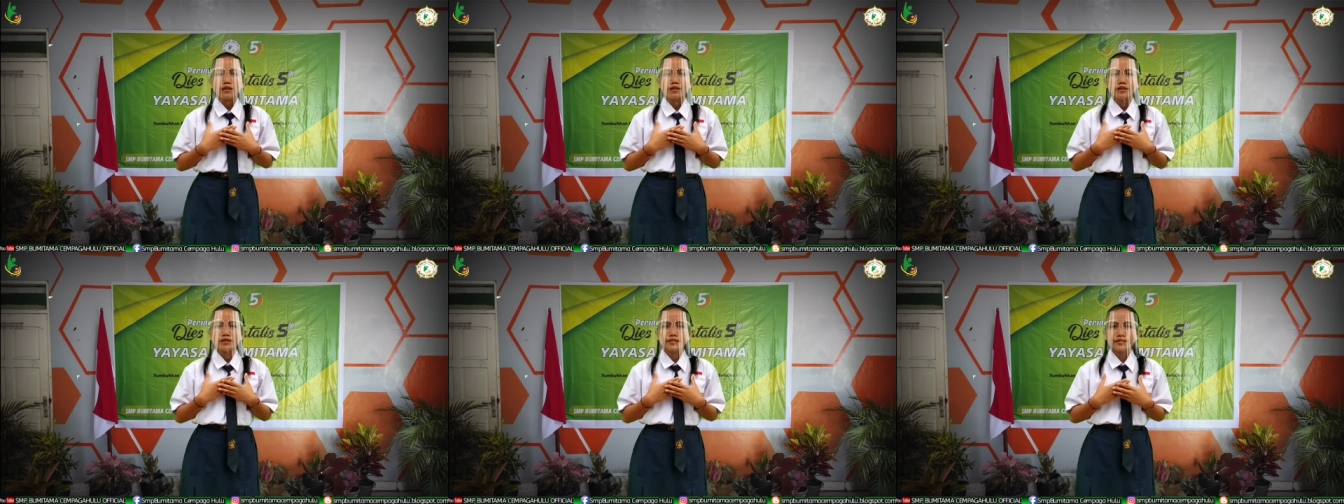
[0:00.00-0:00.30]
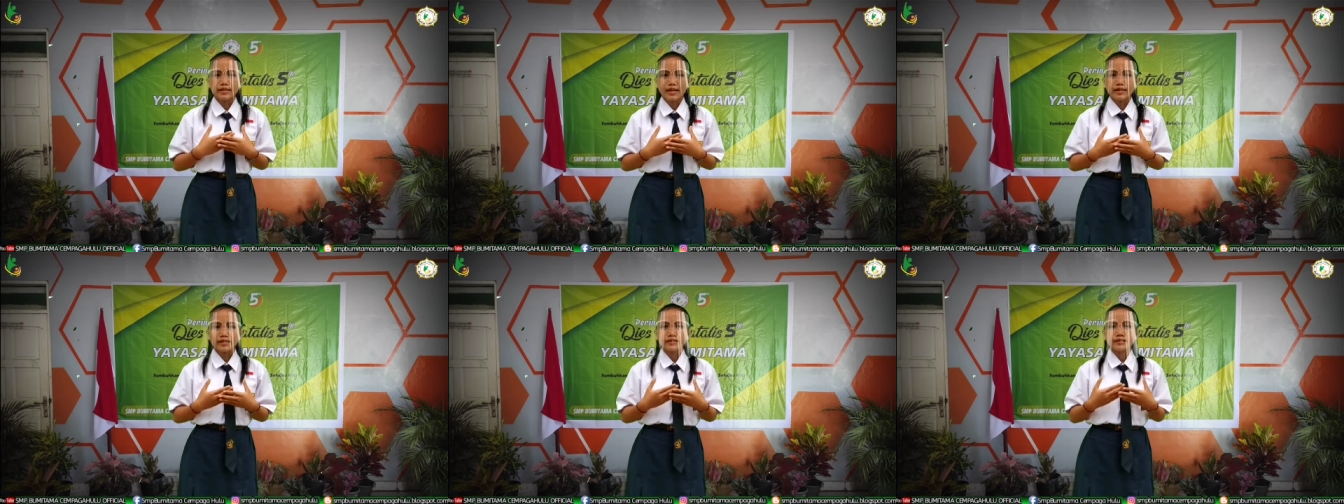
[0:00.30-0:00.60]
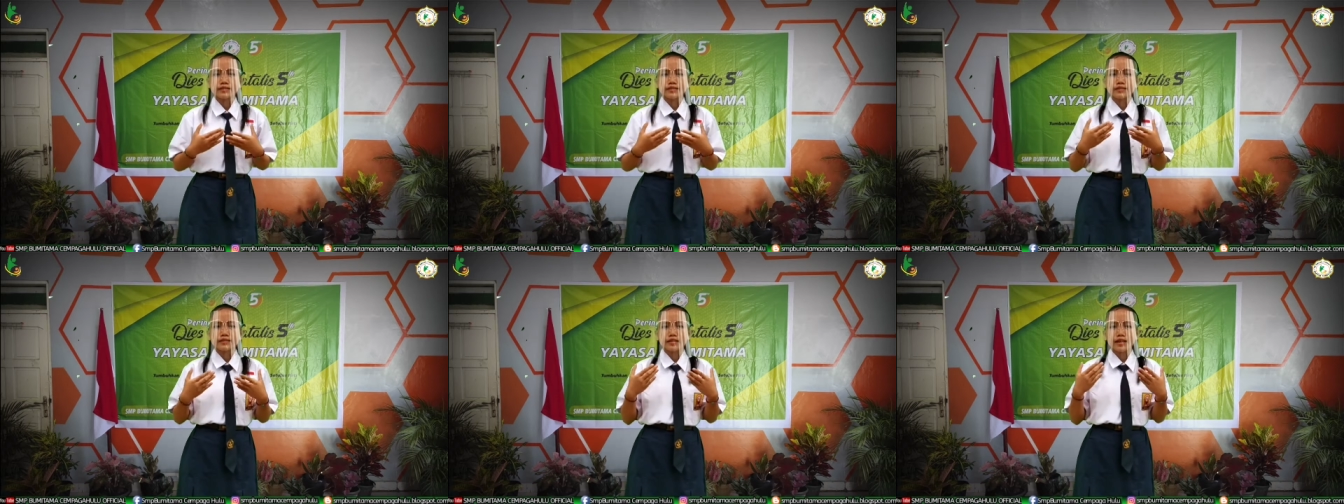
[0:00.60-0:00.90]
the chance
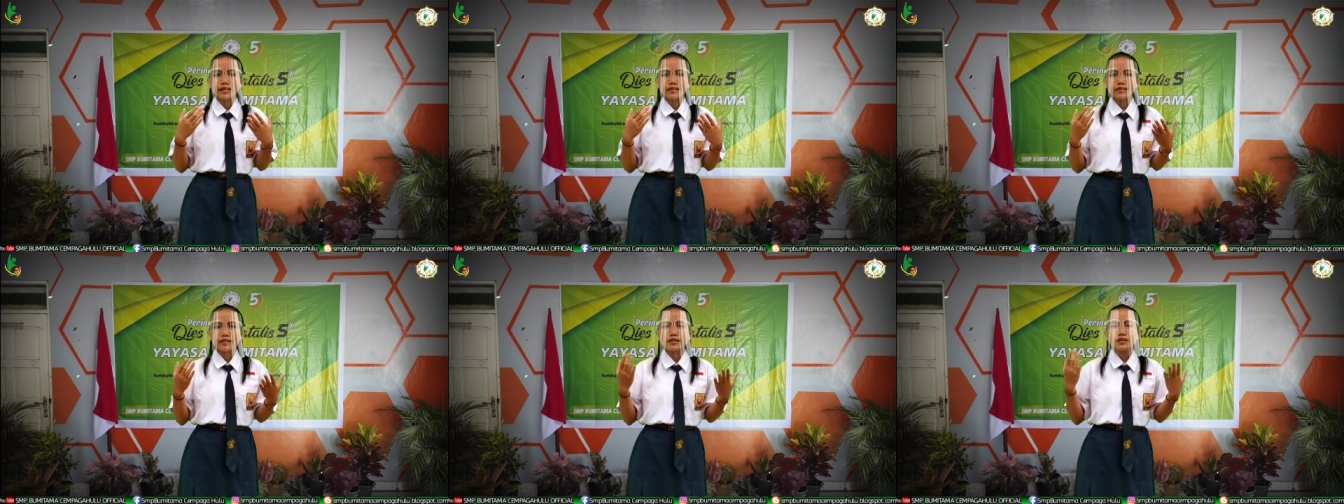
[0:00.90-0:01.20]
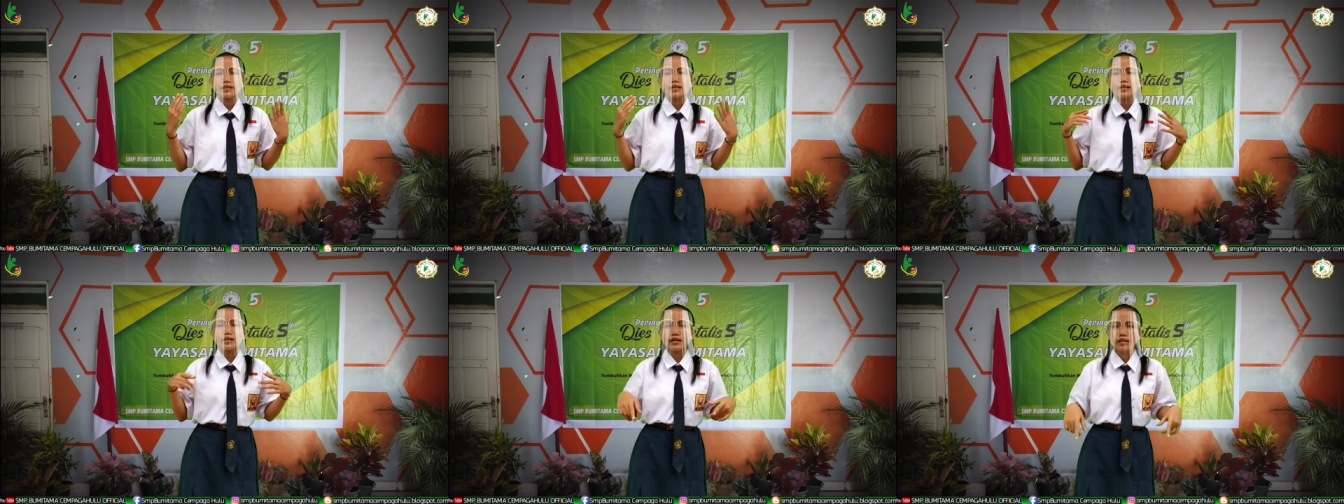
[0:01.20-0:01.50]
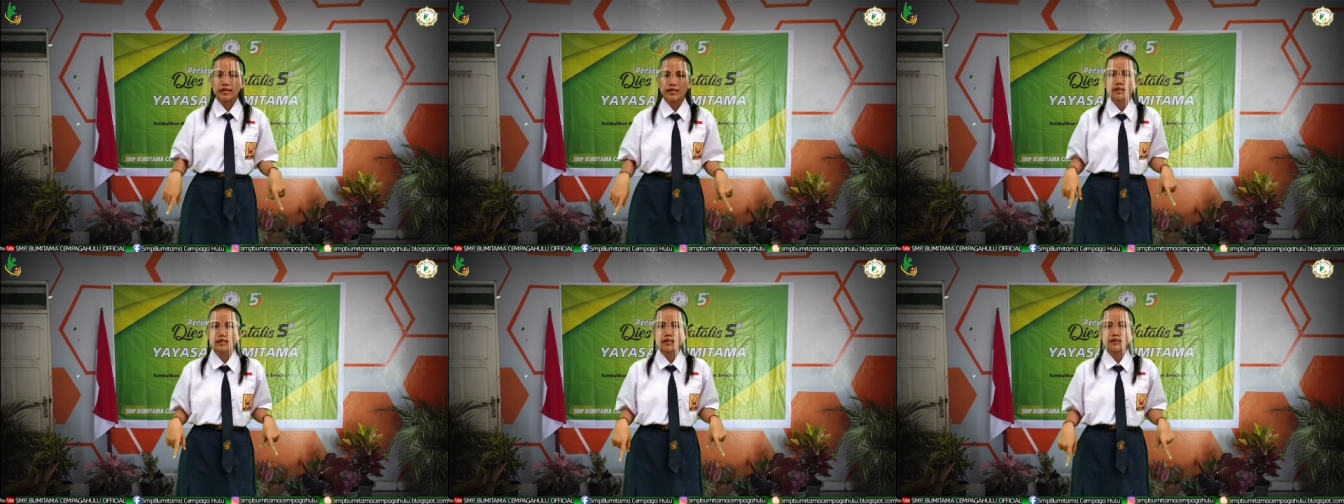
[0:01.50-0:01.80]
standing
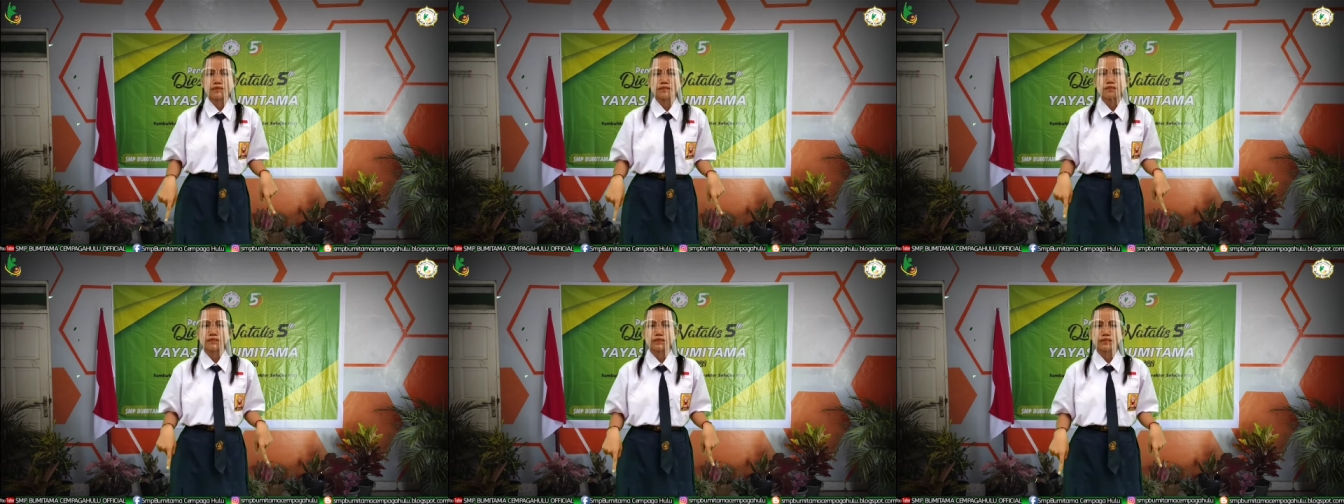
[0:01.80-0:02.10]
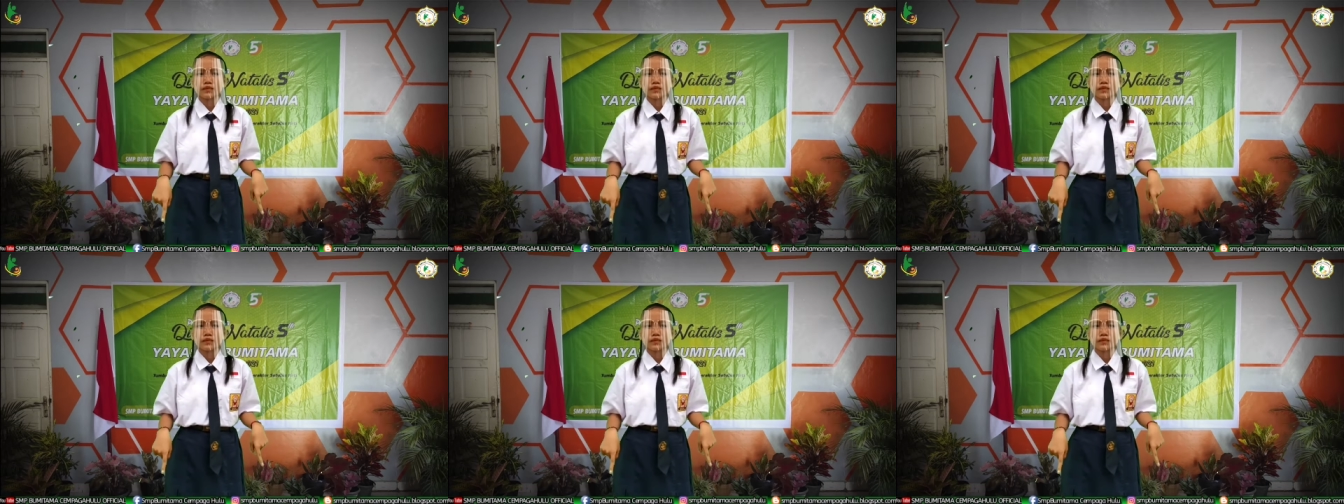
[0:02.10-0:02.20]
here.